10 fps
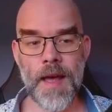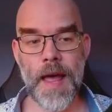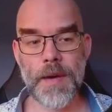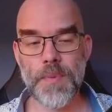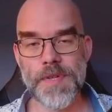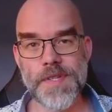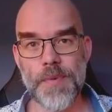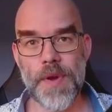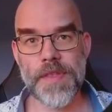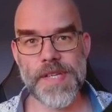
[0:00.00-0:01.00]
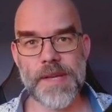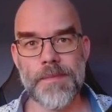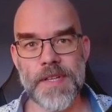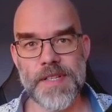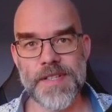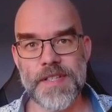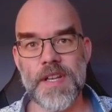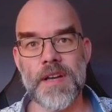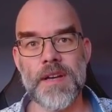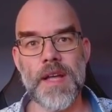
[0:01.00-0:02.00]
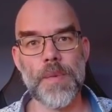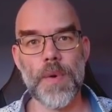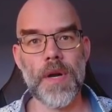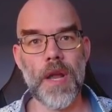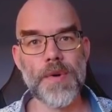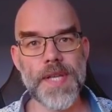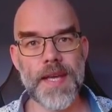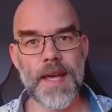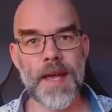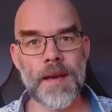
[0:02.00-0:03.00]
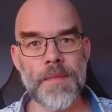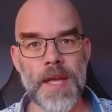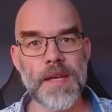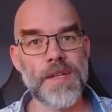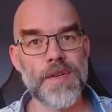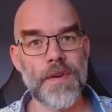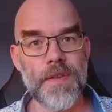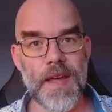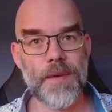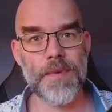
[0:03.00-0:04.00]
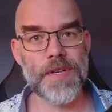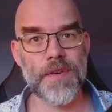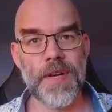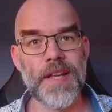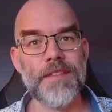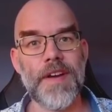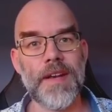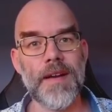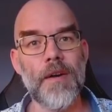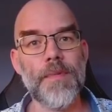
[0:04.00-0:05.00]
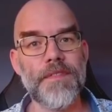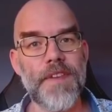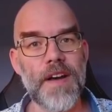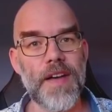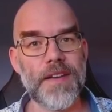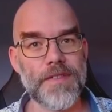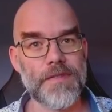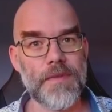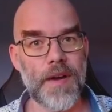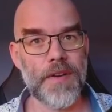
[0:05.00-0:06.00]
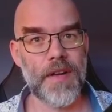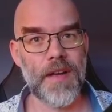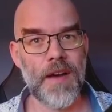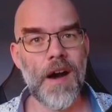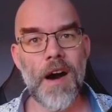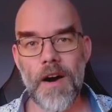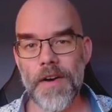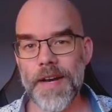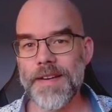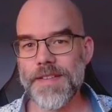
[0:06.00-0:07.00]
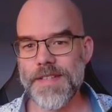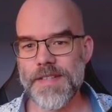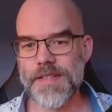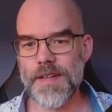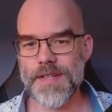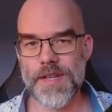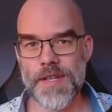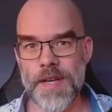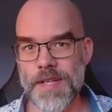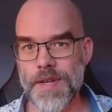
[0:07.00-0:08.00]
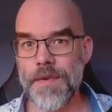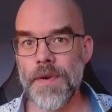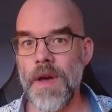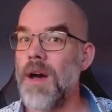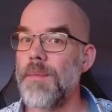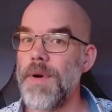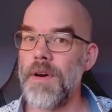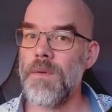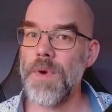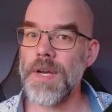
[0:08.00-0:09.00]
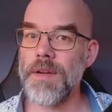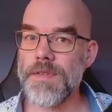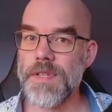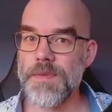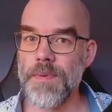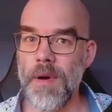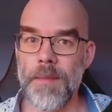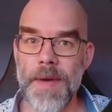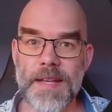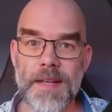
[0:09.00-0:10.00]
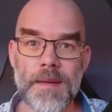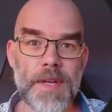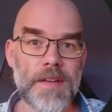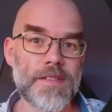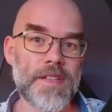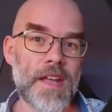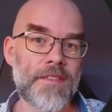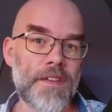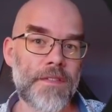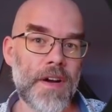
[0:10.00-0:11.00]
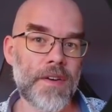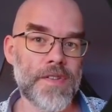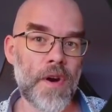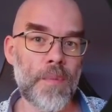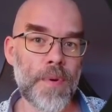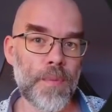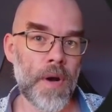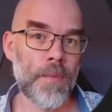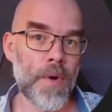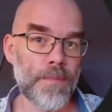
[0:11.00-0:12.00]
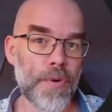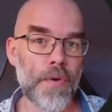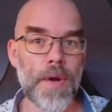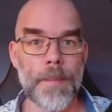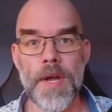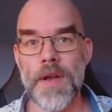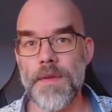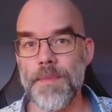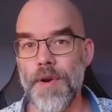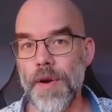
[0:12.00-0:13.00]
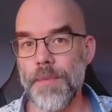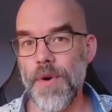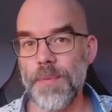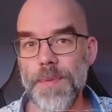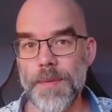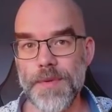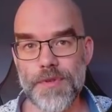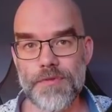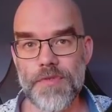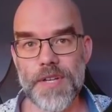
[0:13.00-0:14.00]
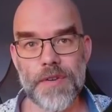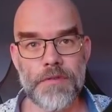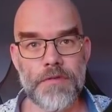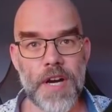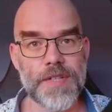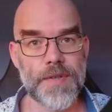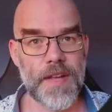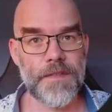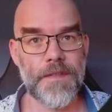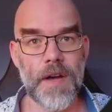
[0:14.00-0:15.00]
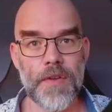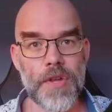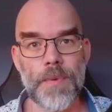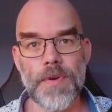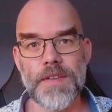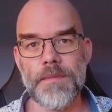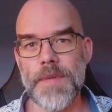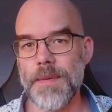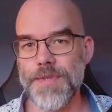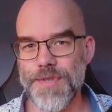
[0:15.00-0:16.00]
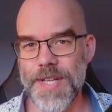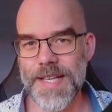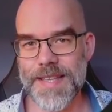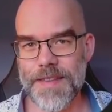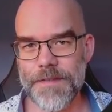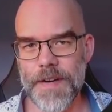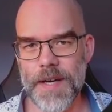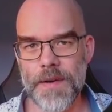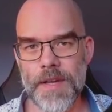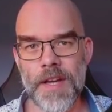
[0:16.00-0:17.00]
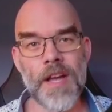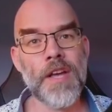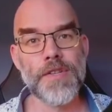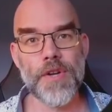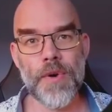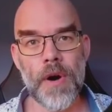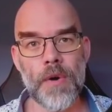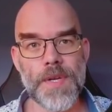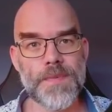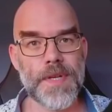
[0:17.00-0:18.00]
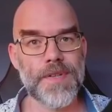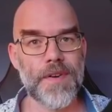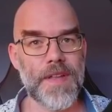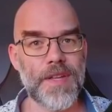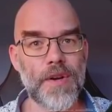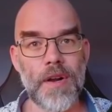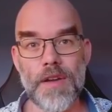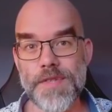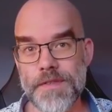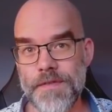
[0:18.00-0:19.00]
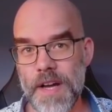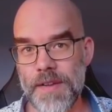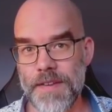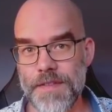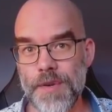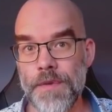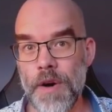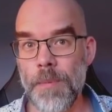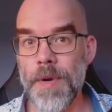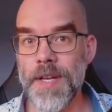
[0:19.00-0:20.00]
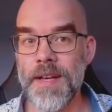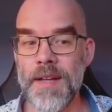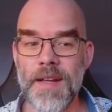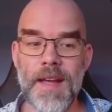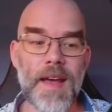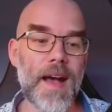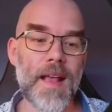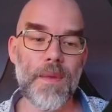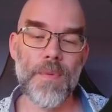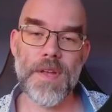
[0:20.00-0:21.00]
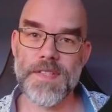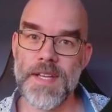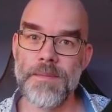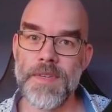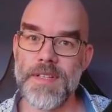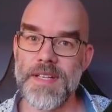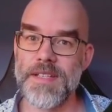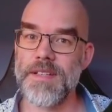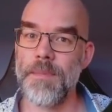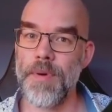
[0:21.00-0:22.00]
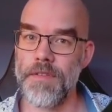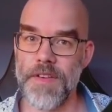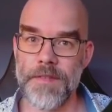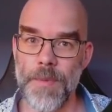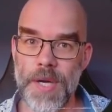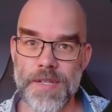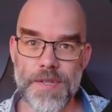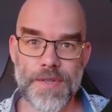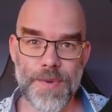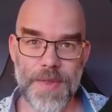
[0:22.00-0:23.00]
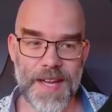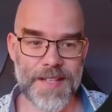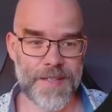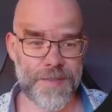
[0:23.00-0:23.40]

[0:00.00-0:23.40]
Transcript: And once the with statement is done, it will close it again, making sure that we don't leave any open file handles around. On Linux this is not such an issue, but on Windows is problematic, because if the file is opened by one program, another program won't be able to read or write to that file. You won't even be able to delete the file. So always make sure that you close a file after you've opened it, and the with statement is a perfect way to do that.